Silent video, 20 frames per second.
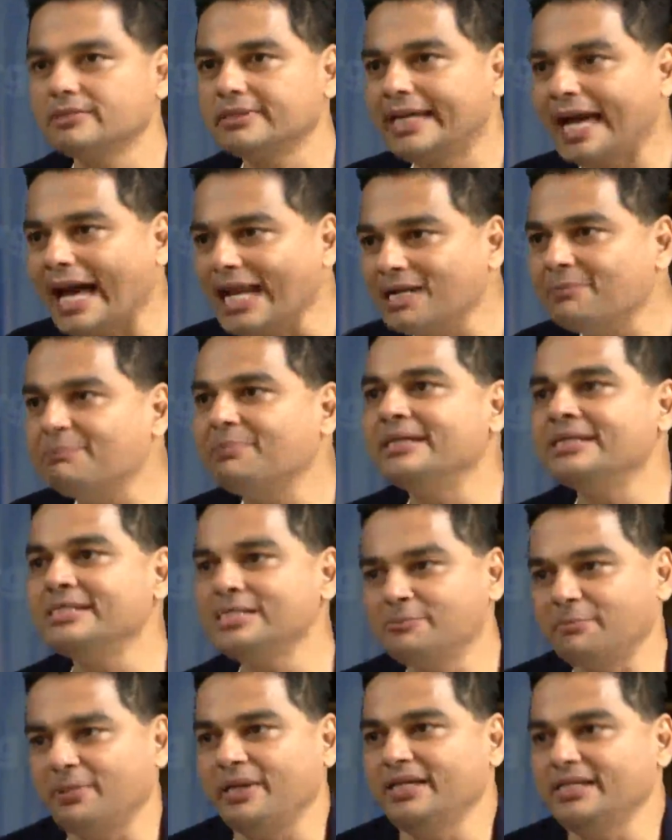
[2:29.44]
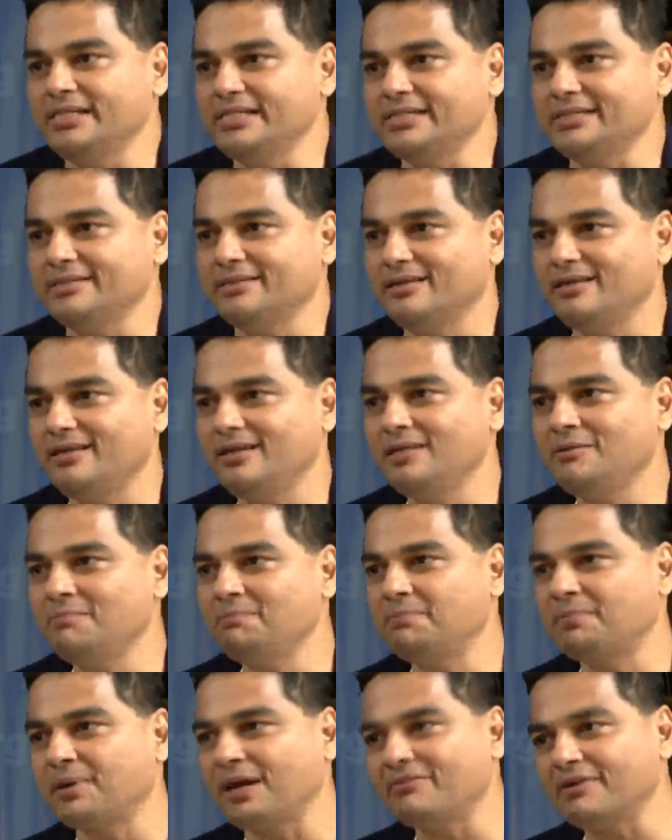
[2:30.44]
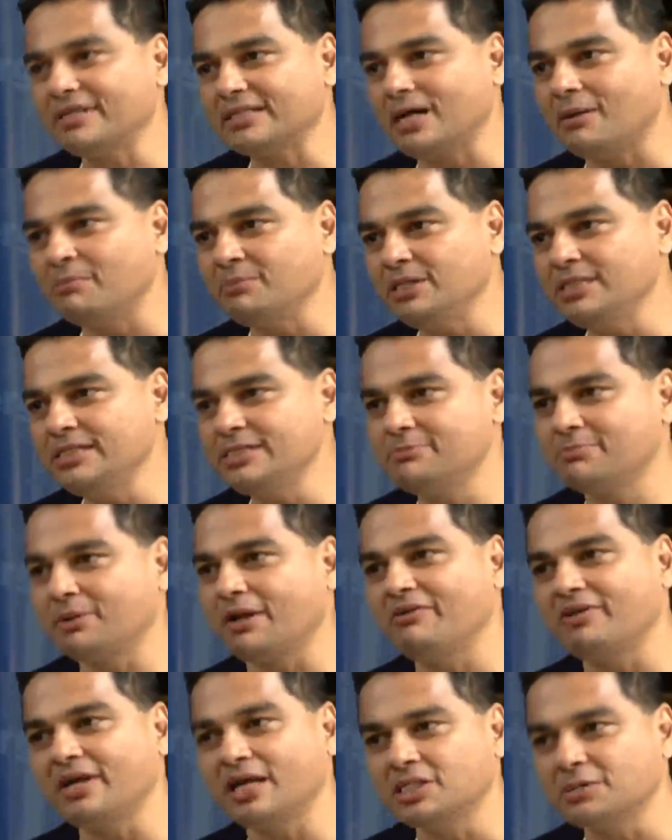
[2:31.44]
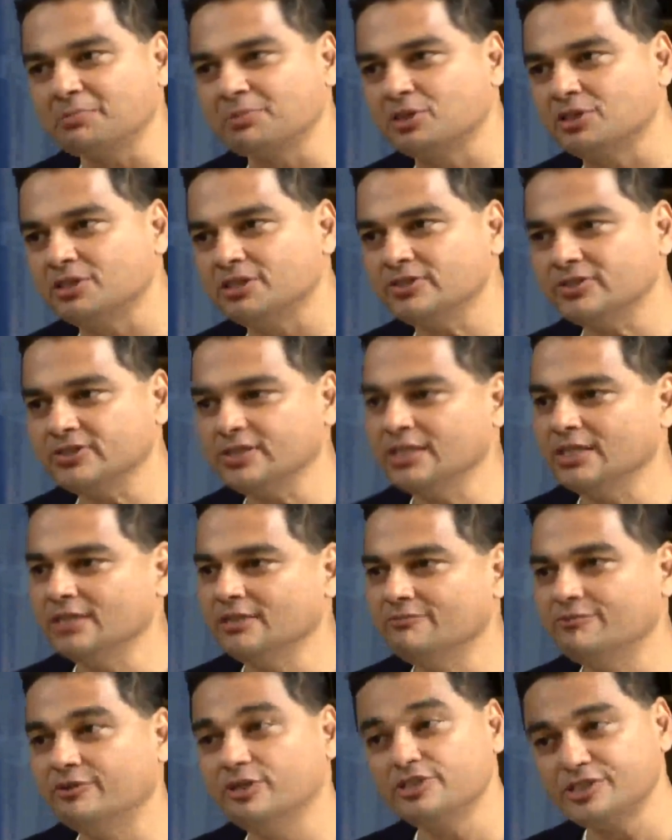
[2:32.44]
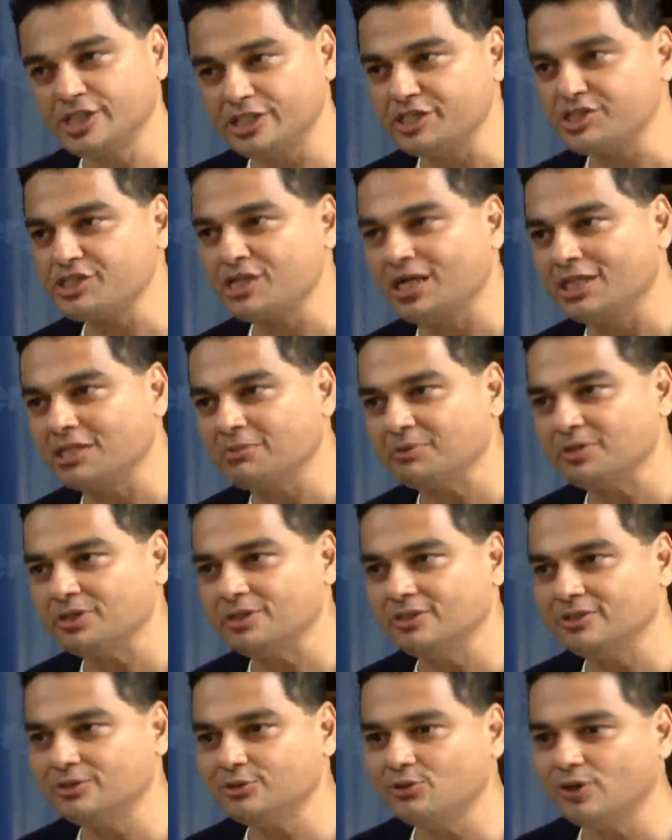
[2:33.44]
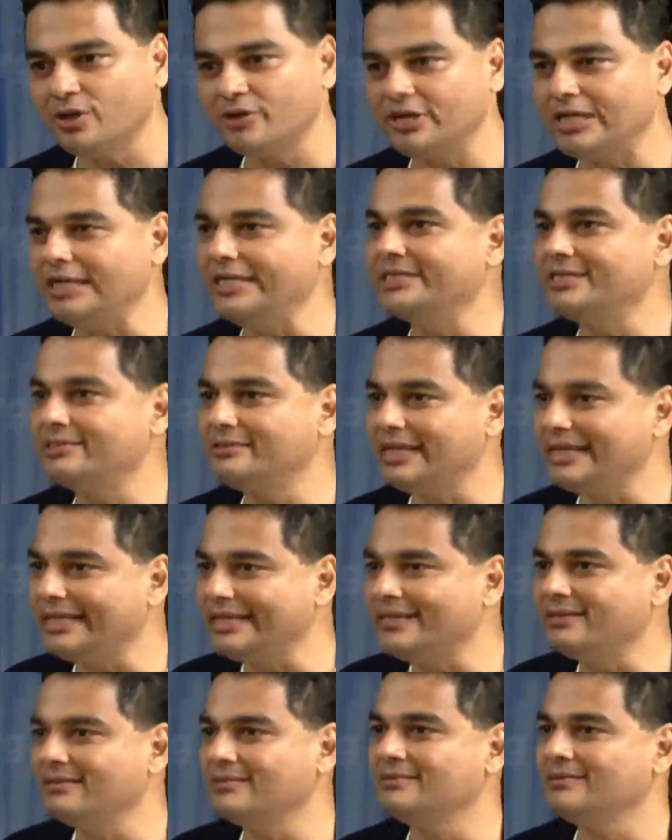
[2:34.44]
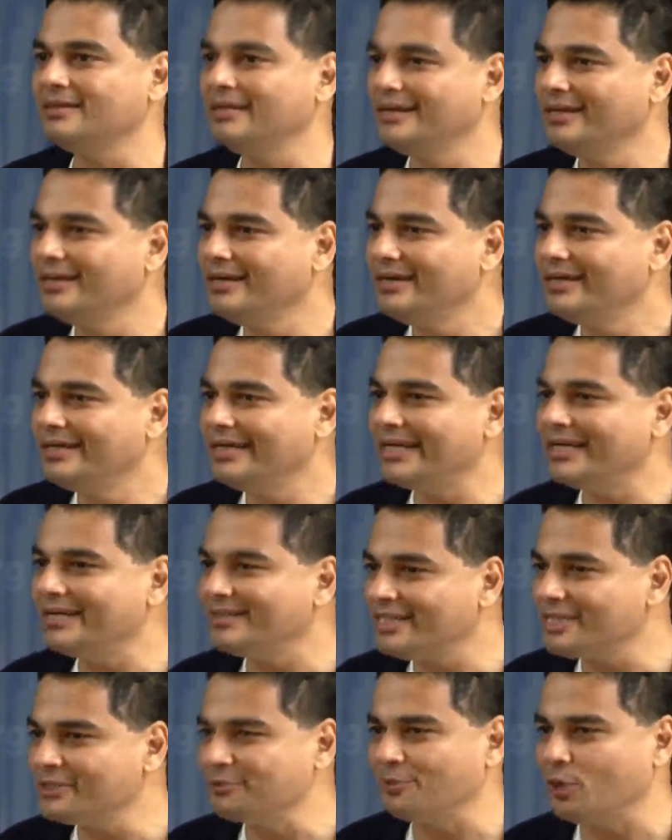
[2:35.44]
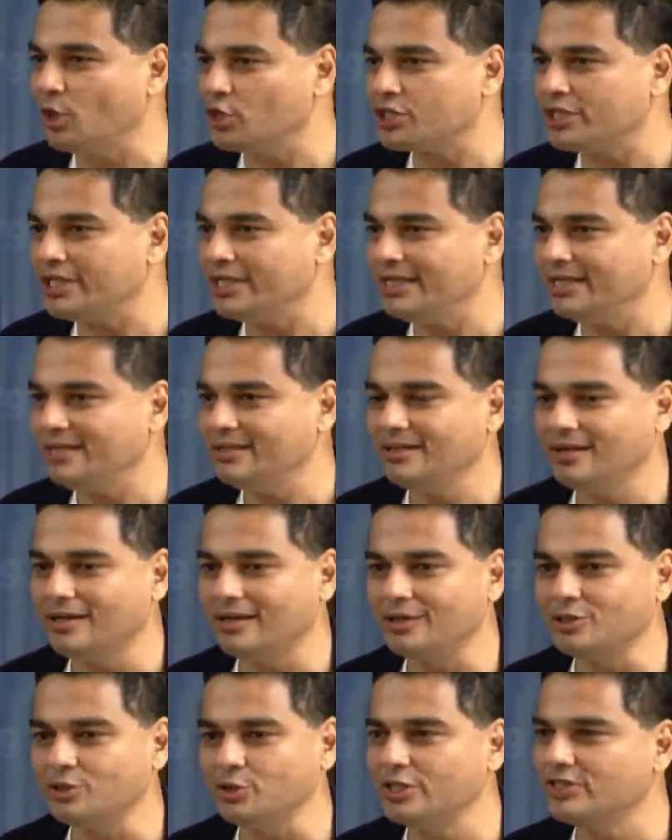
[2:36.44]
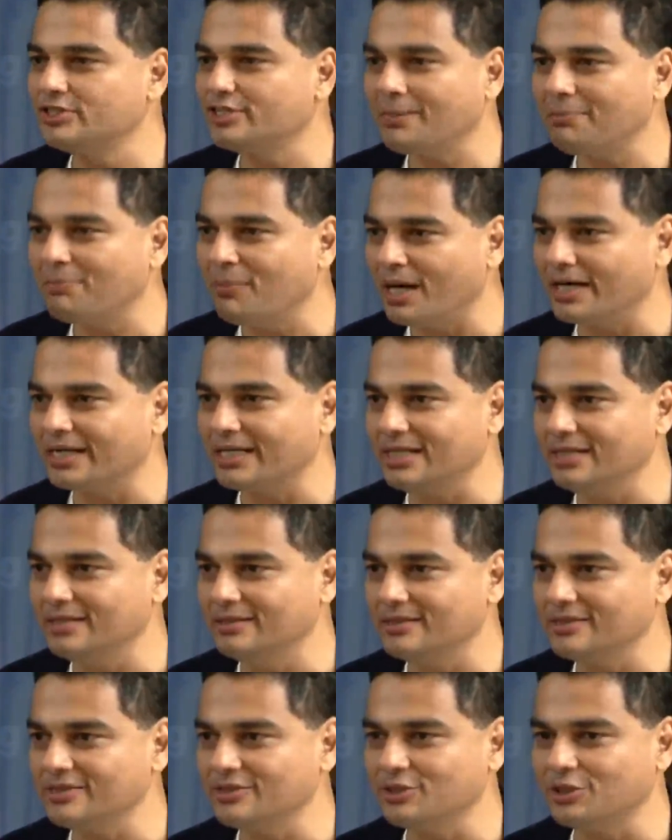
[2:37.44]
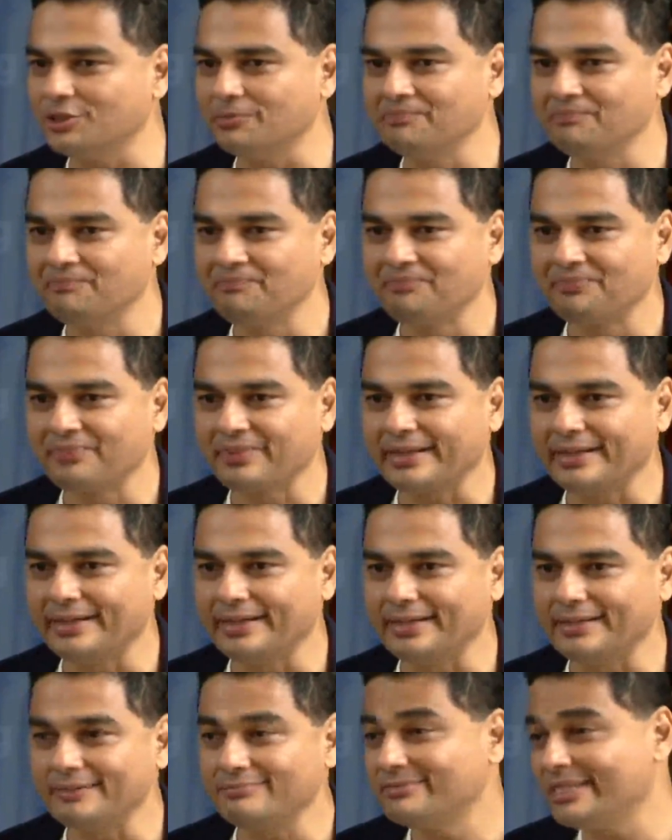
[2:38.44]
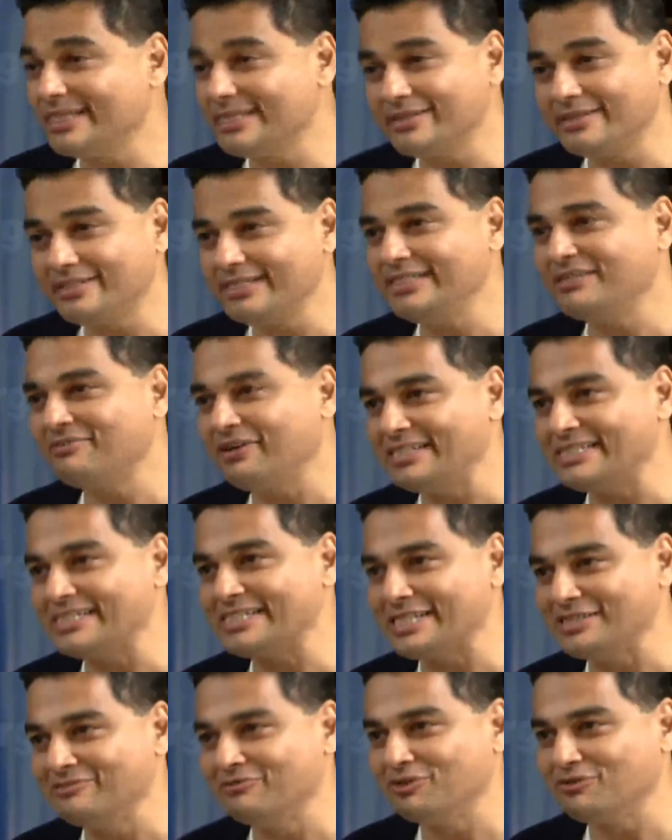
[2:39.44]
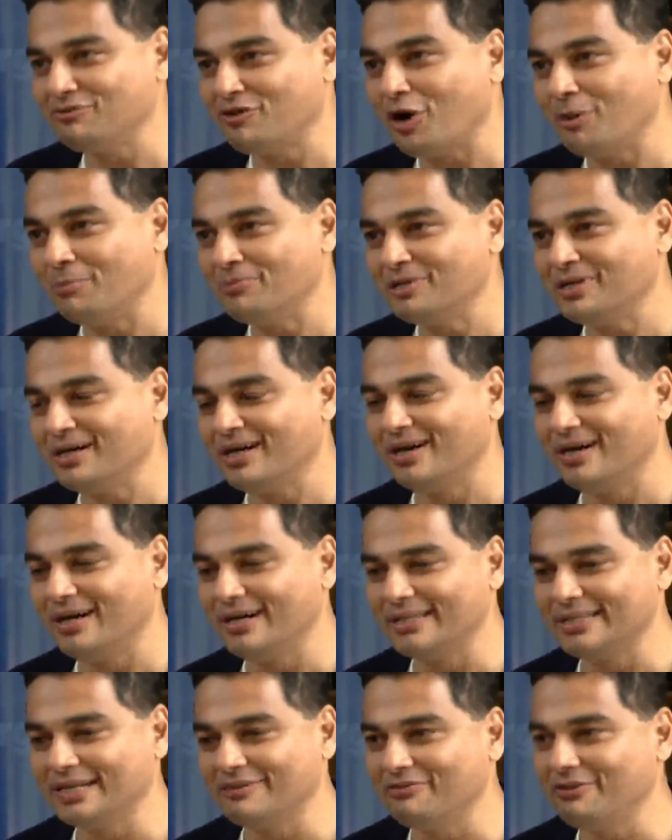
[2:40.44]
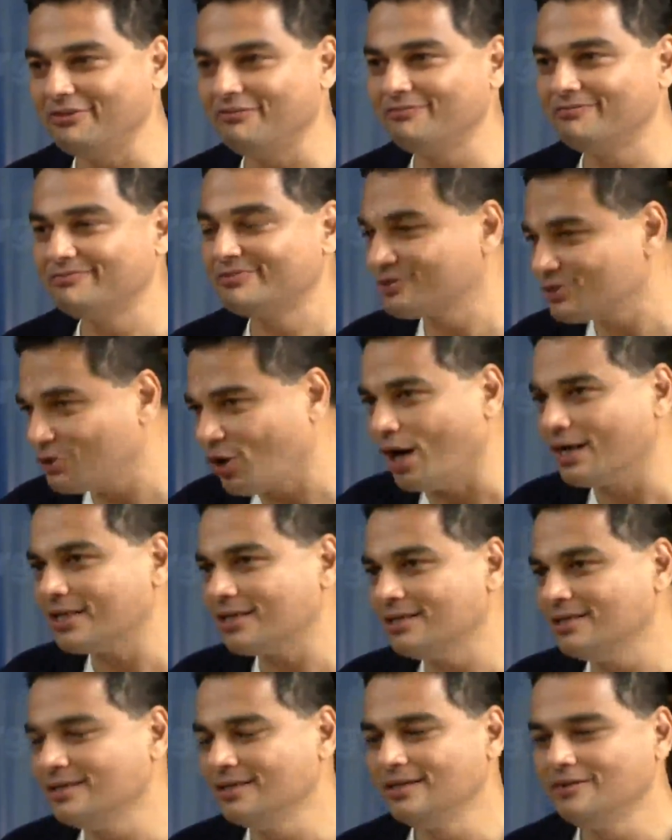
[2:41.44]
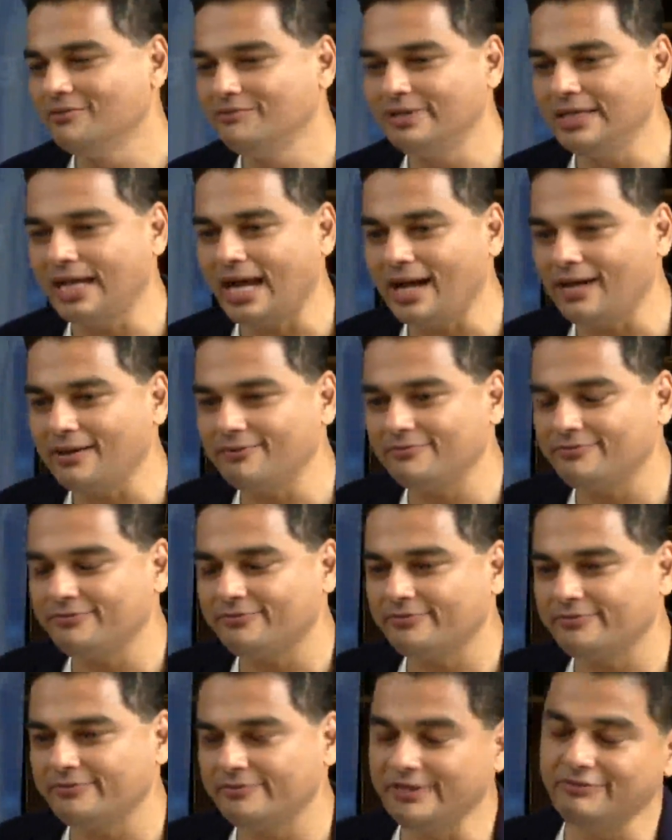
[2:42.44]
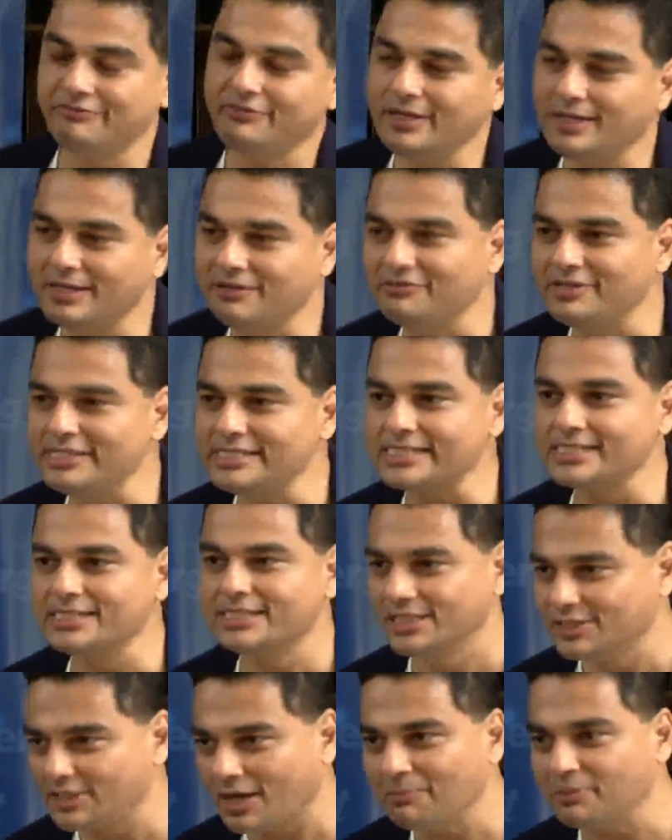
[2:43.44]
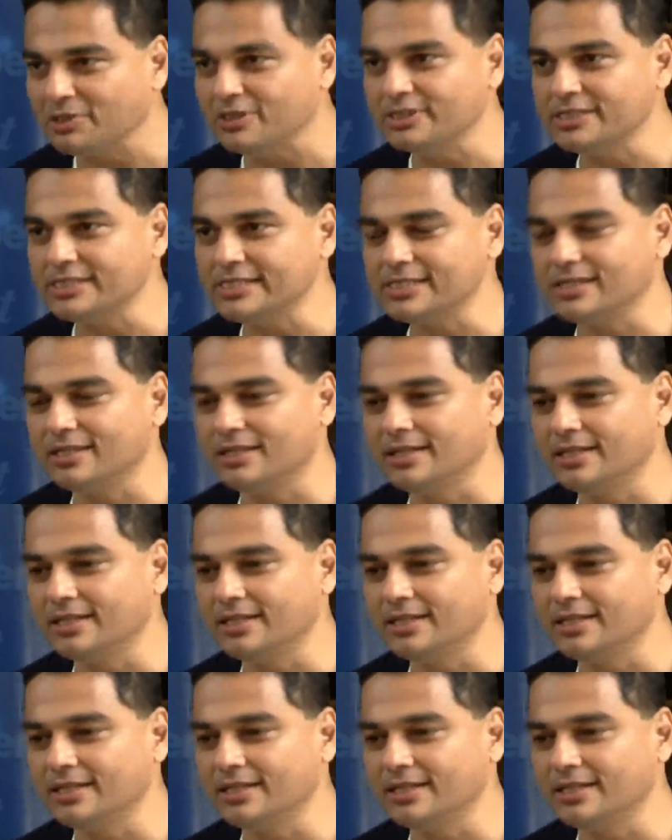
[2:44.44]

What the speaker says: galloping space in private companies, private entrepreneurs, first generation entrepreneurs who are really taking this opportunity to disrupt market leaders. So that's the reason why Sixth Sense was formed, that we thought we will invest in disruptors